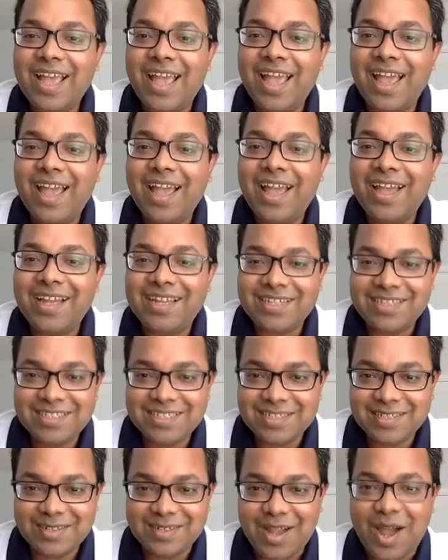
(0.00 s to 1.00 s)

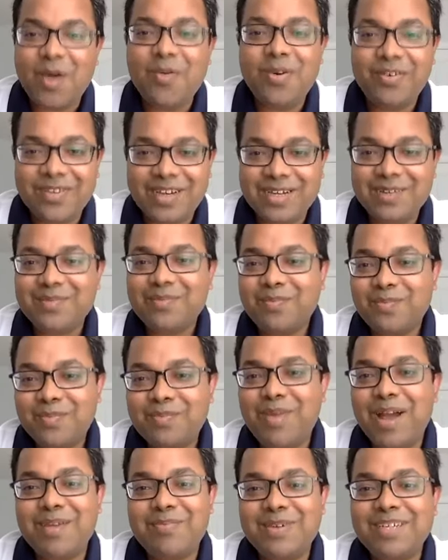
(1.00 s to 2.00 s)
And however,
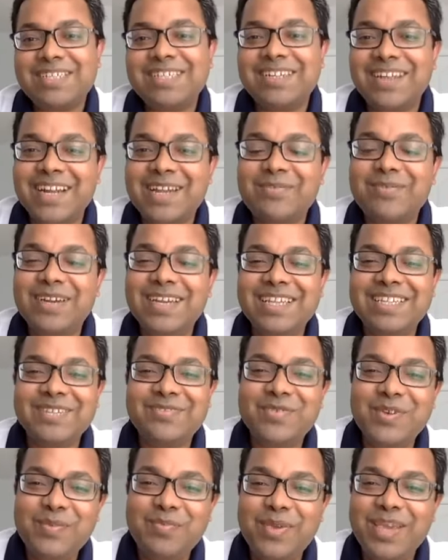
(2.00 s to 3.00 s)
my personal
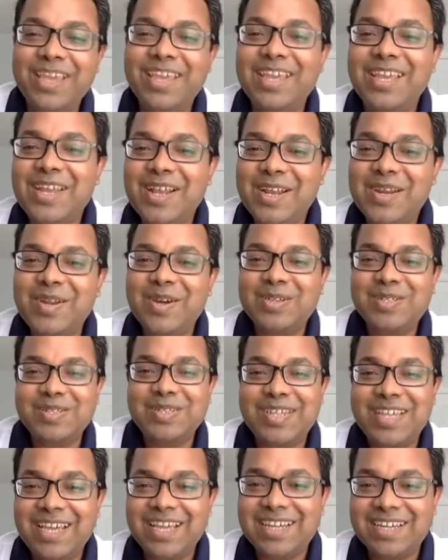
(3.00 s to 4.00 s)
recommendation would be not to
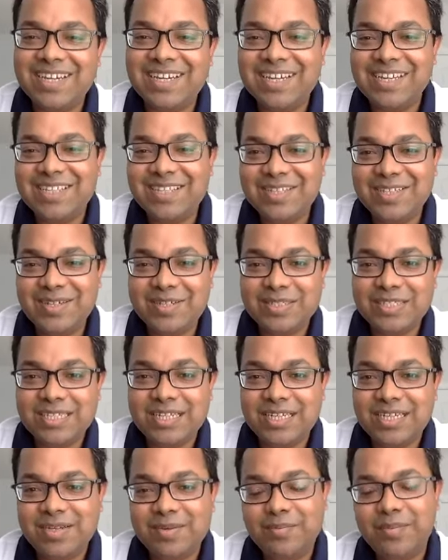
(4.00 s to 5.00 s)
take
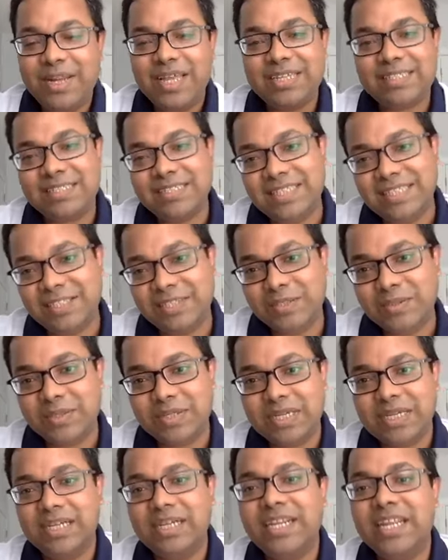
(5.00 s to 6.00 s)
those breaks, just to
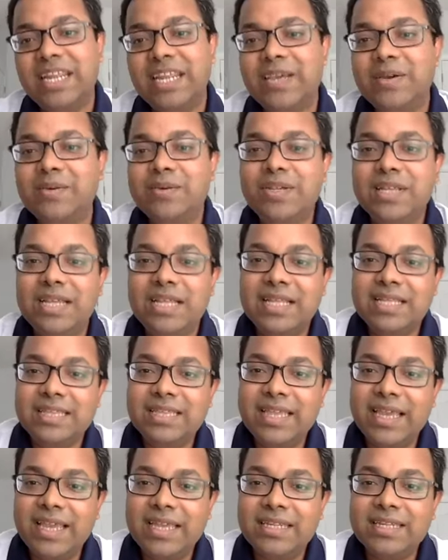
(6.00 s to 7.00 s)
continue.
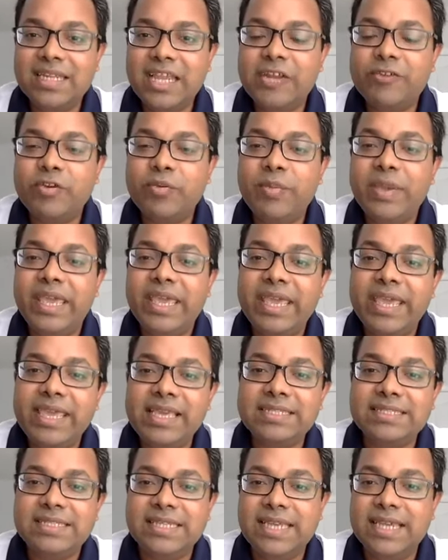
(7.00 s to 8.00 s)
Then it would be
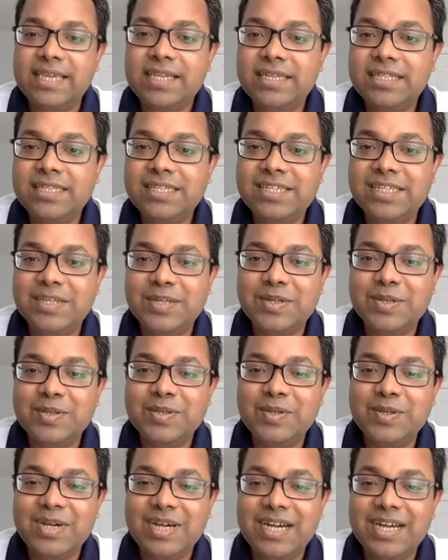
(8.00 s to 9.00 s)
easy
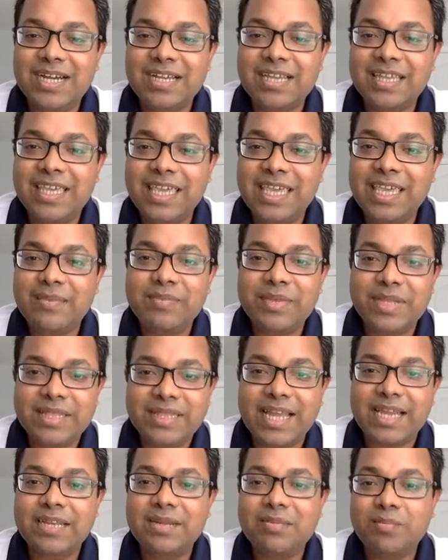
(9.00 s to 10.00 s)
to keep
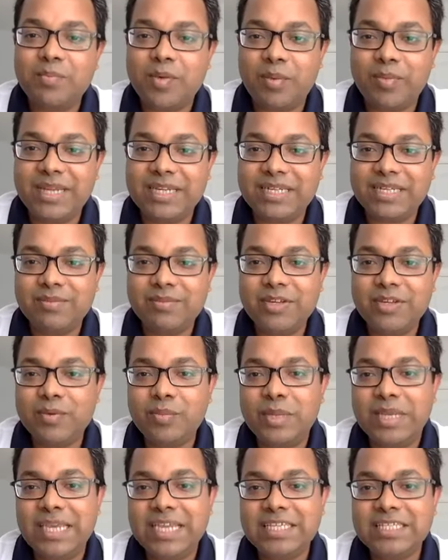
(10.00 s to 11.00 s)
that momentum. It
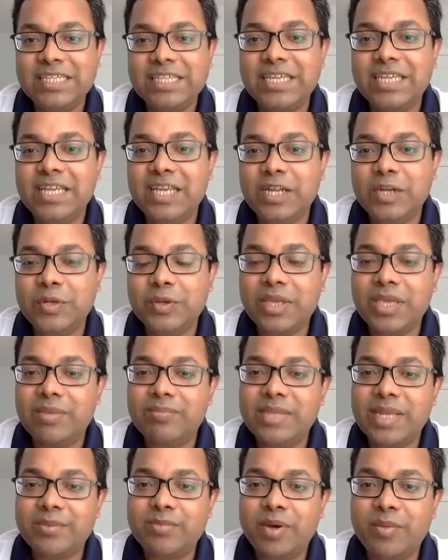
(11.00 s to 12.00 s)
would be easy to keep
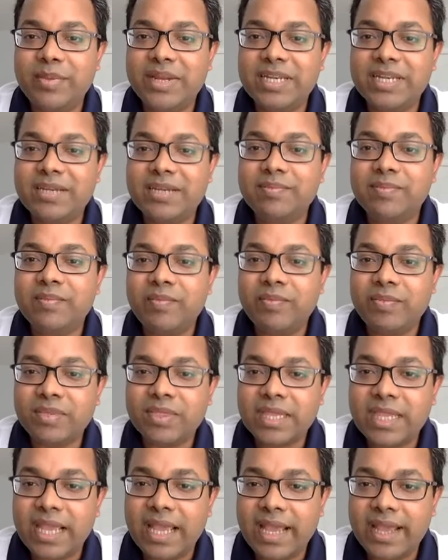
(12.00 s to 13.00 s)
that momentum.
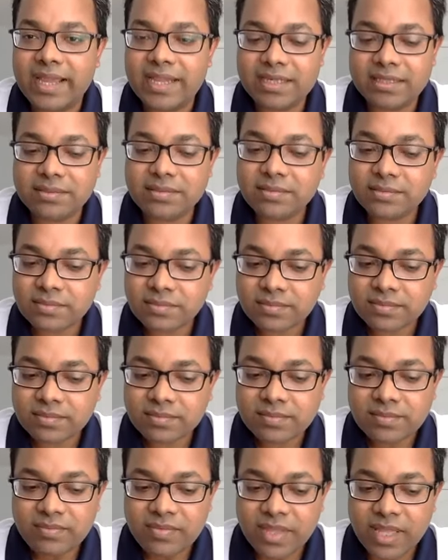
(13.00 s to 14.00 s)
And
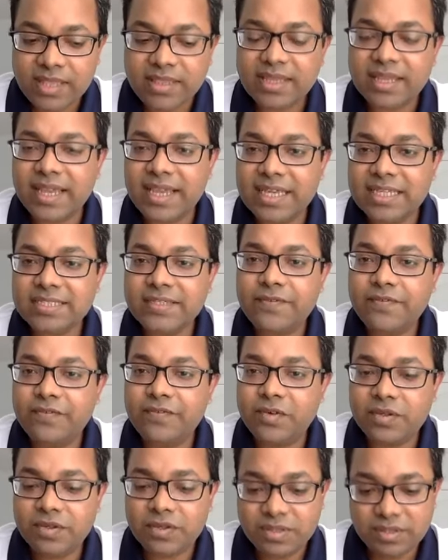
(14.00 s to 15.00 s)
in the case
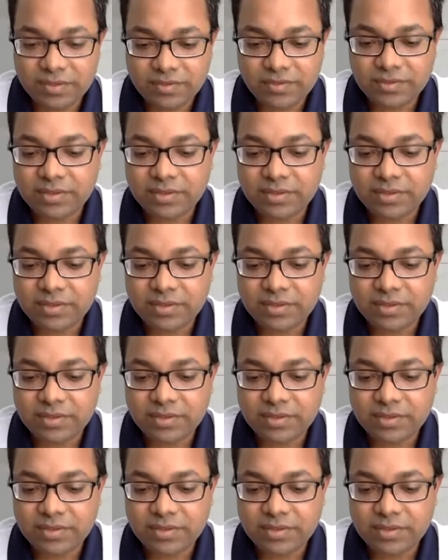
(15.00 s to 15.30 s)
for